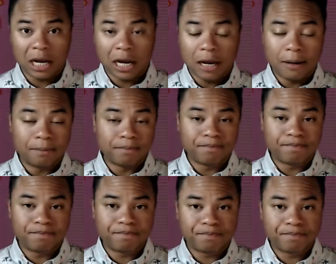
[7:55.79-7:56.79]

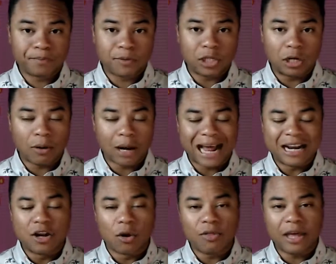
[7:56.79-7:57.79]
I
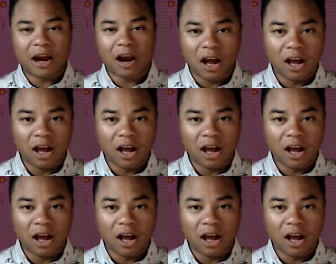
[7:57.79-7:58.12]
know there are